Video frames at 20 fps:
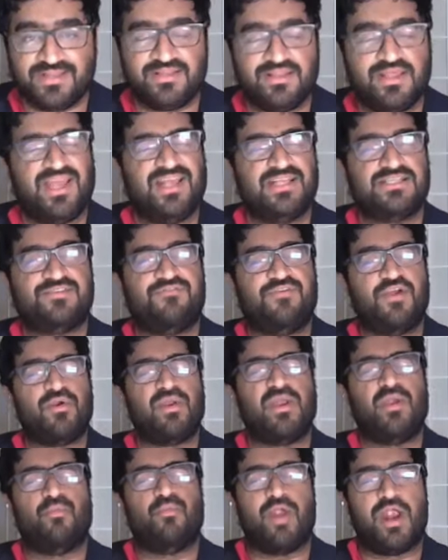It's very
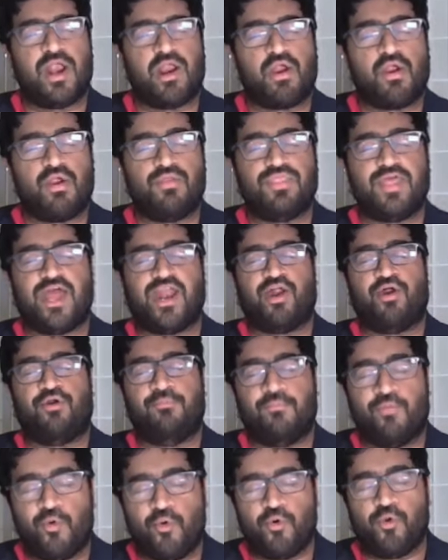rare that our
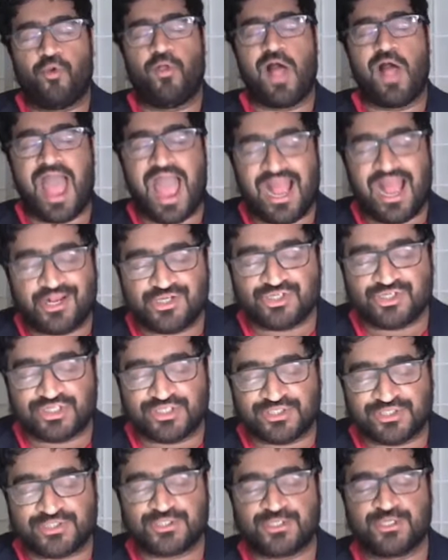moral
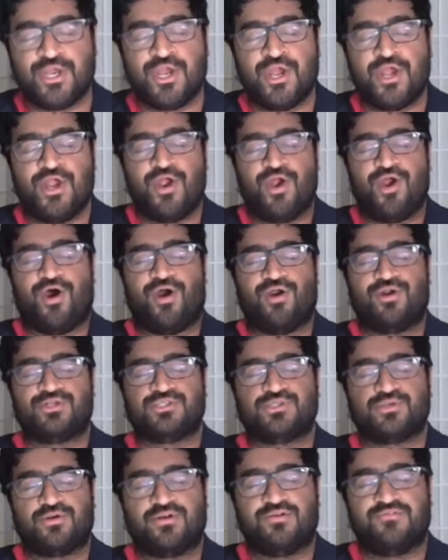actions are
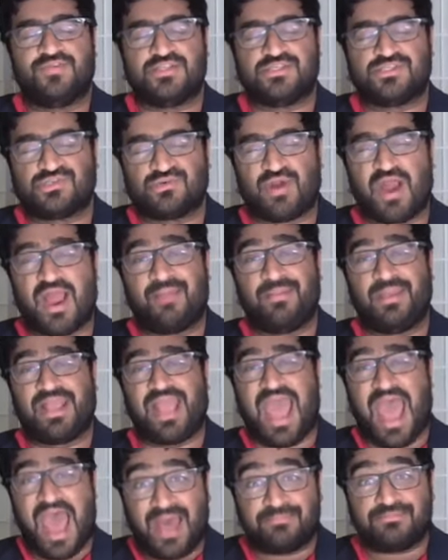sort of inscribing
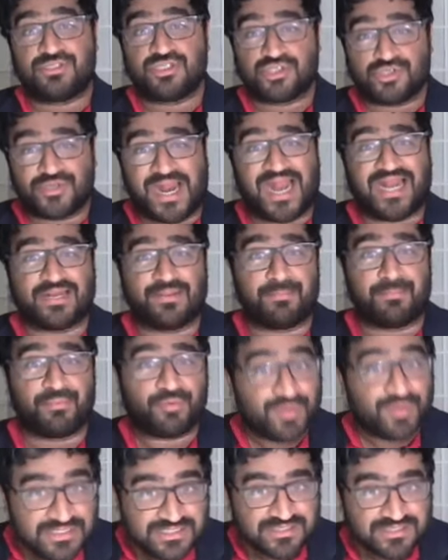abstract
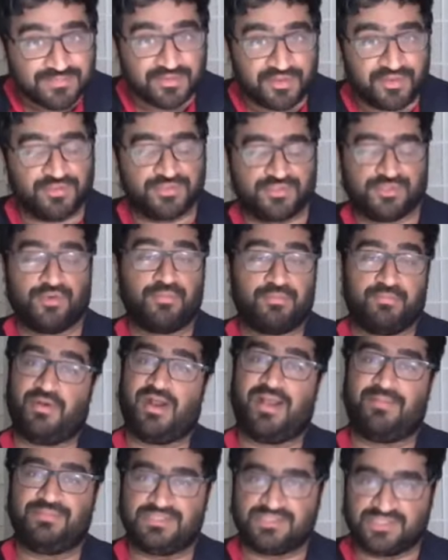principles or
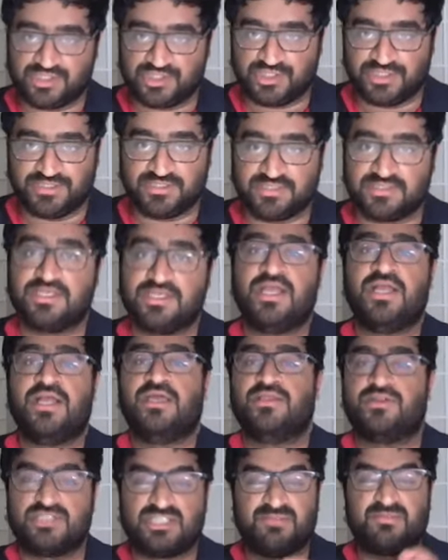propositions.
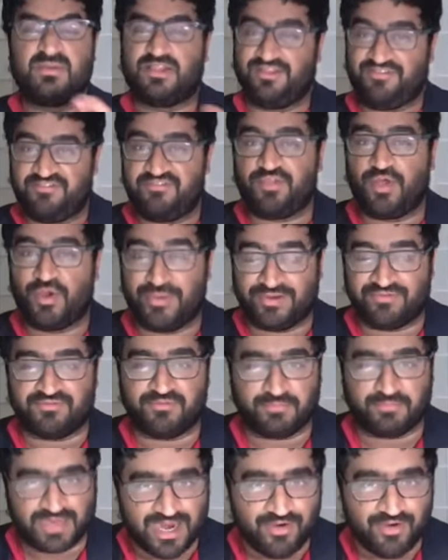They're typically flowing from
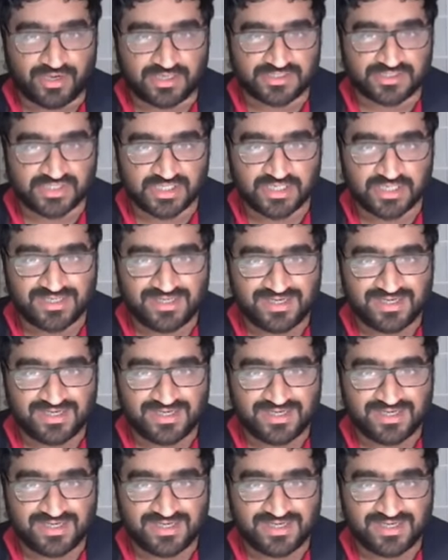character.